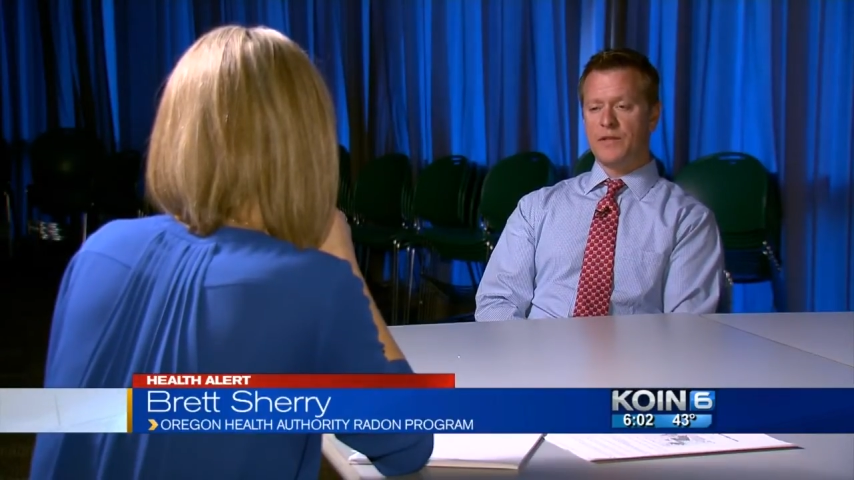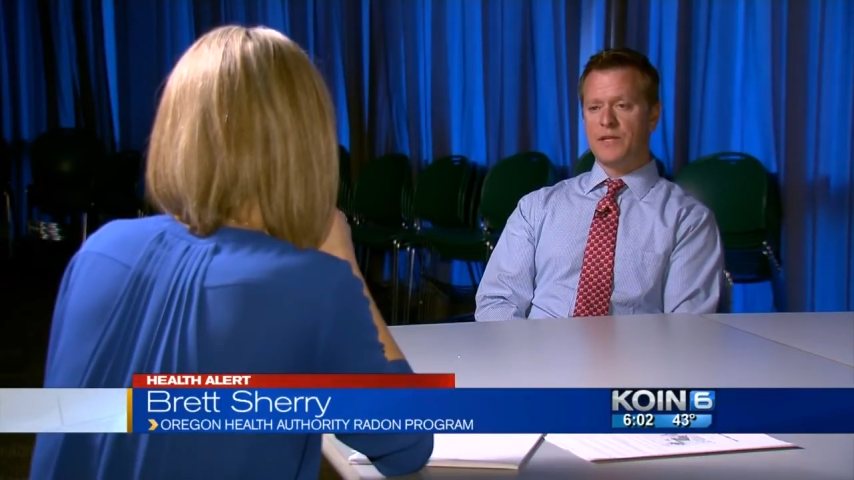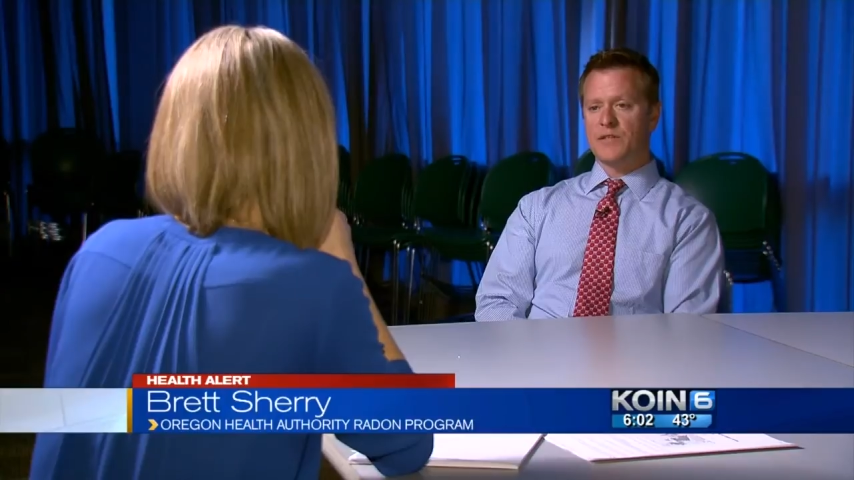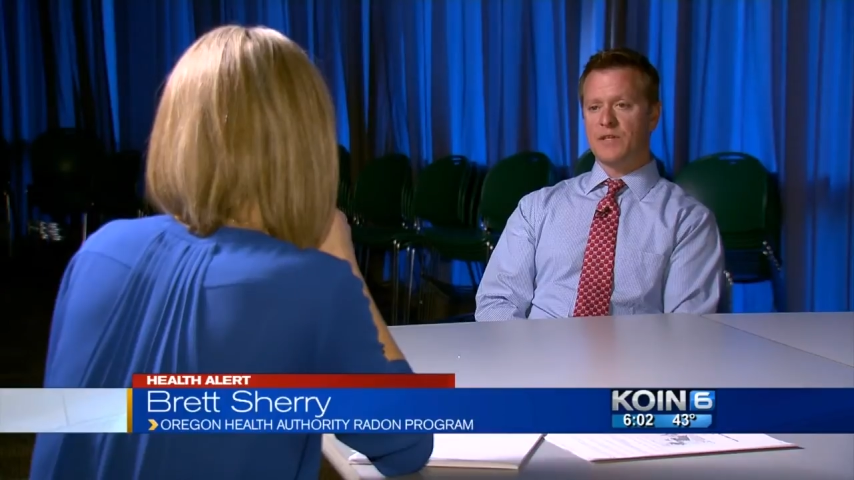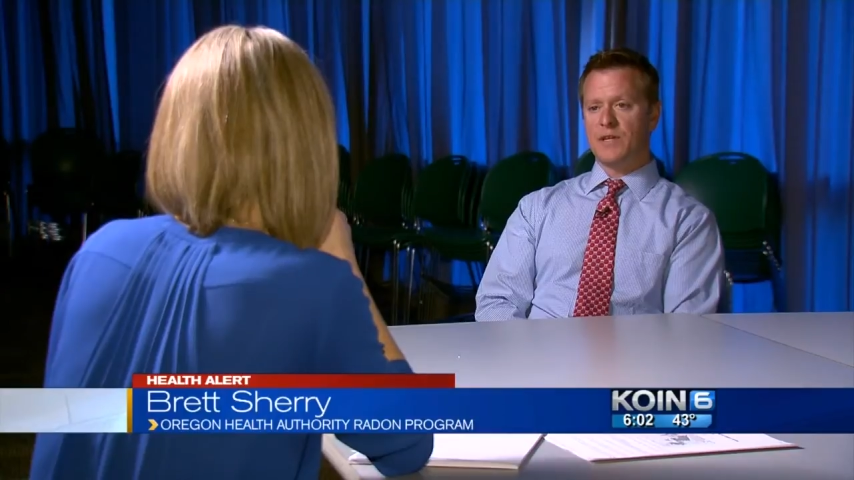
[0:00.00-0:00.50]

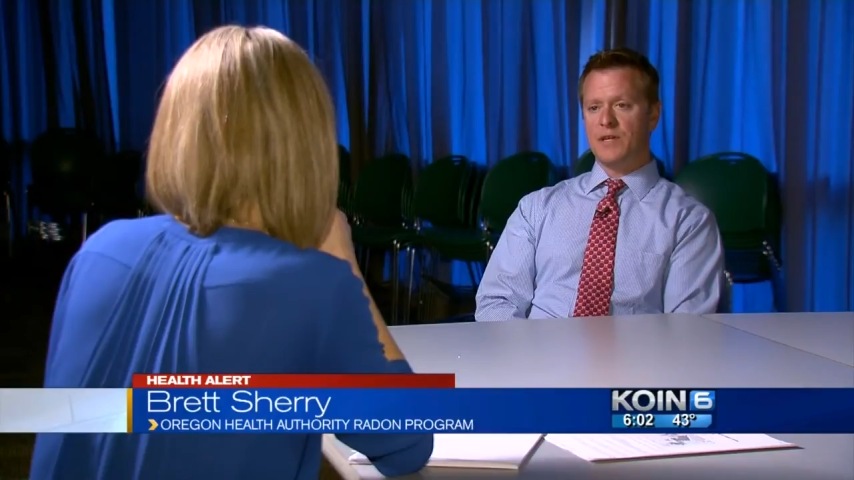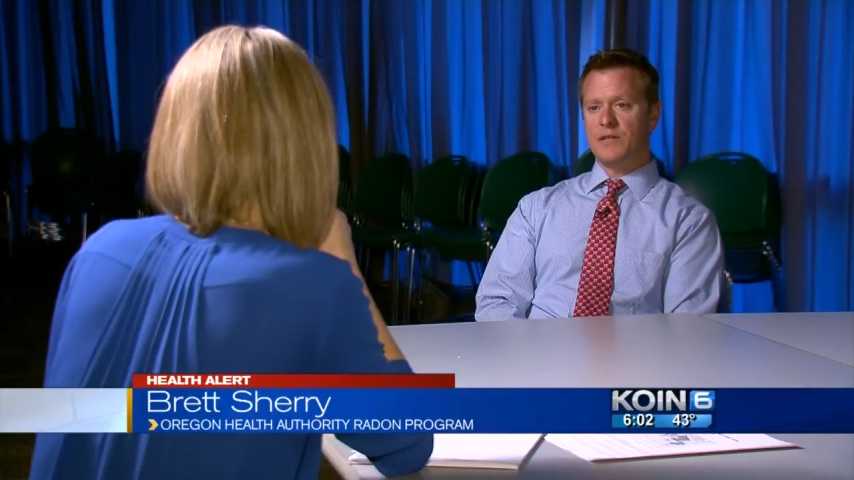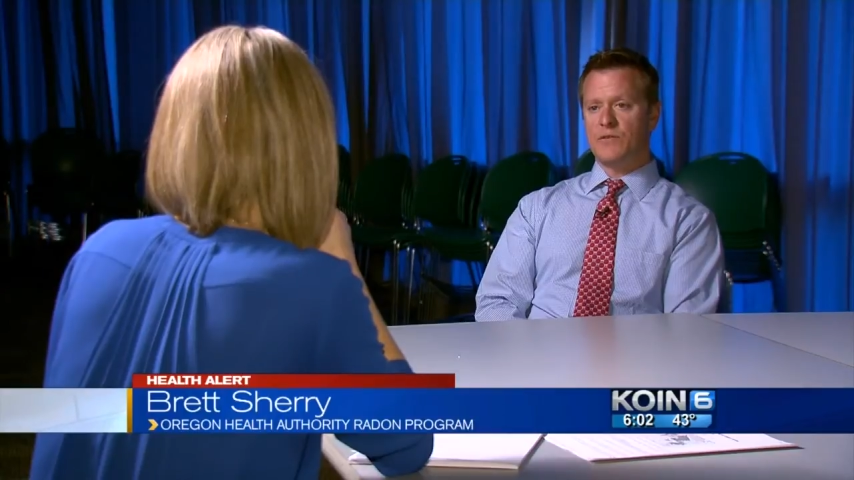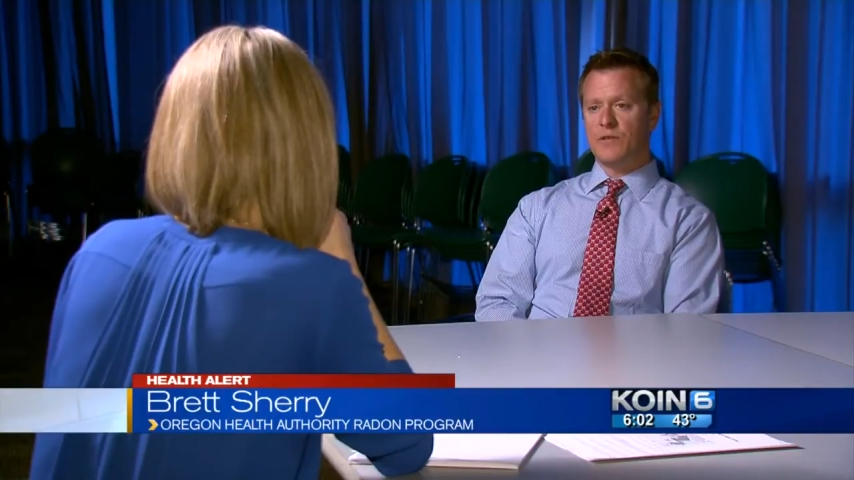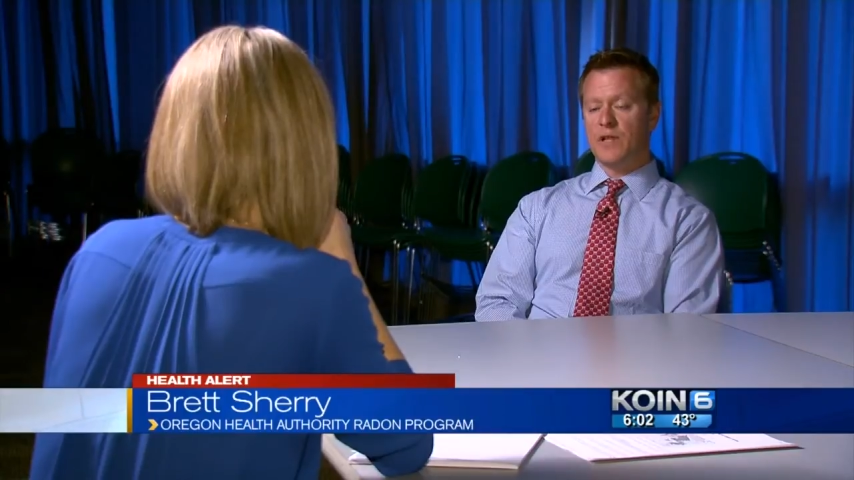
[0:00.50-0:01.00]
test kit
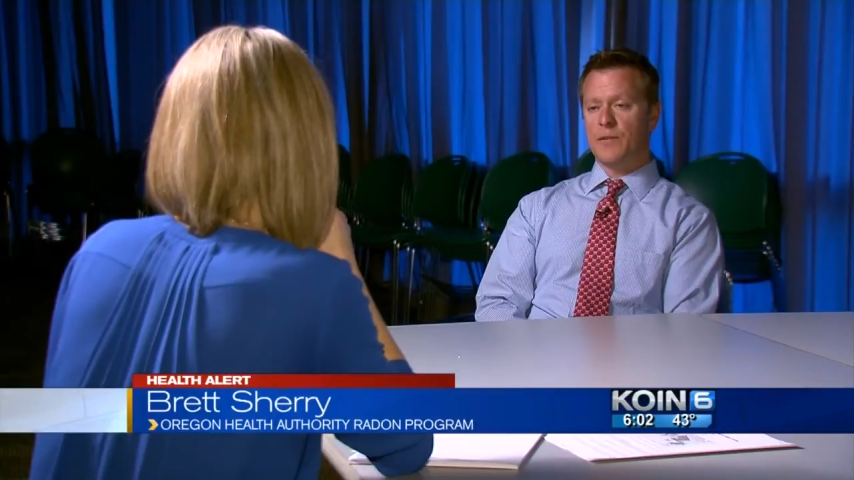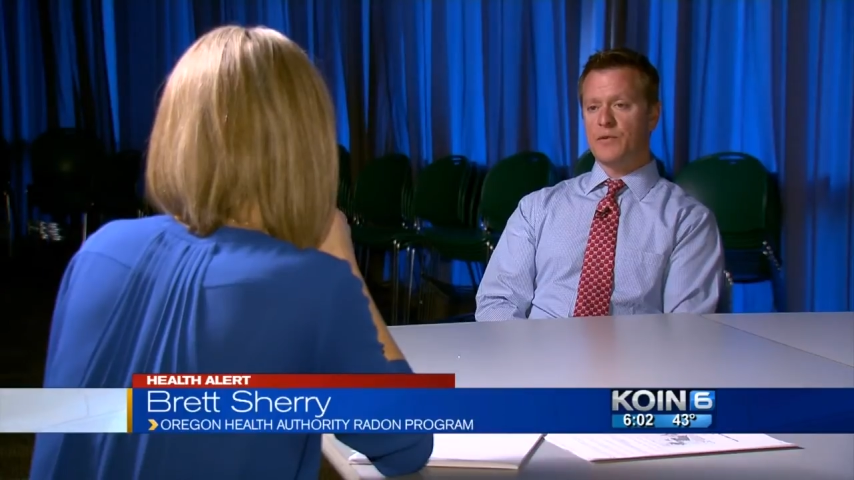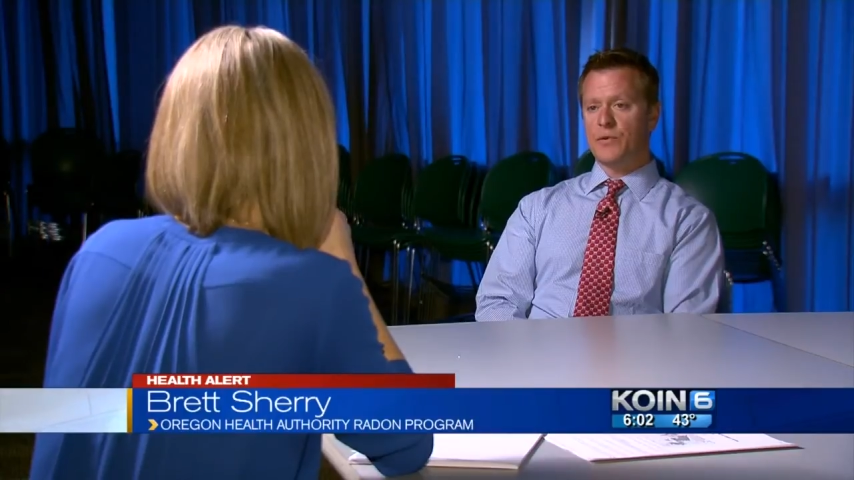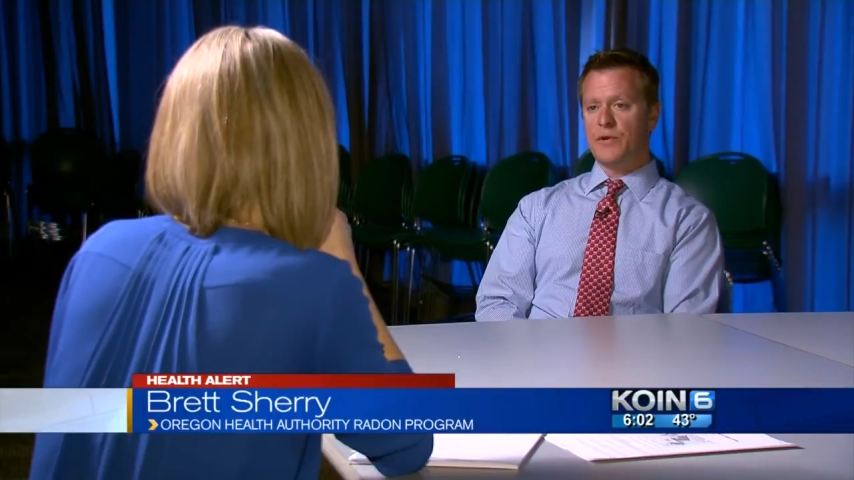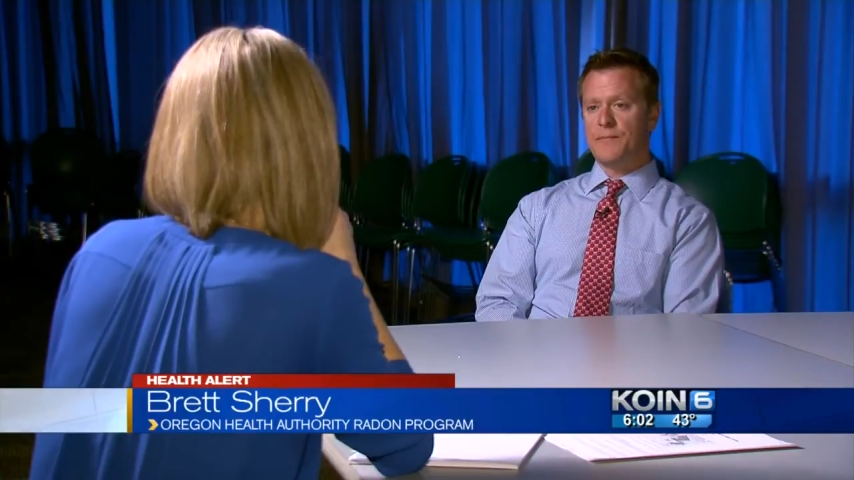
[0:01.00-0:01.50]
in to the
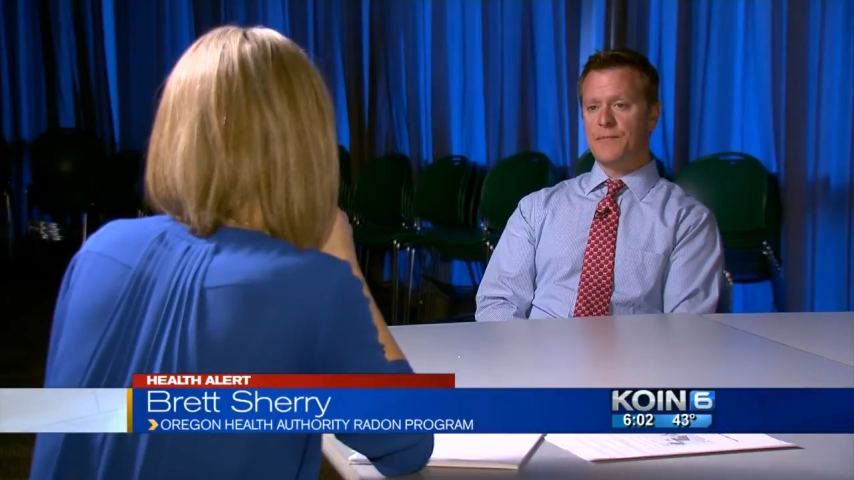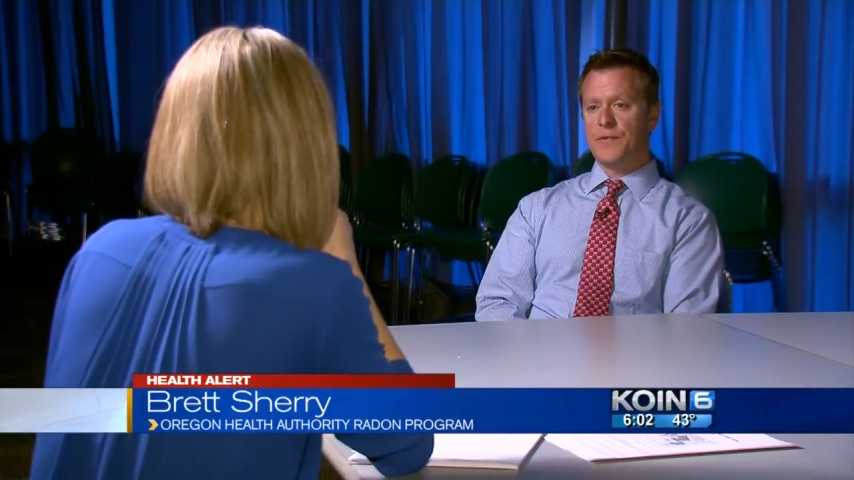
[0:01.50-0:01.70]
laboratory.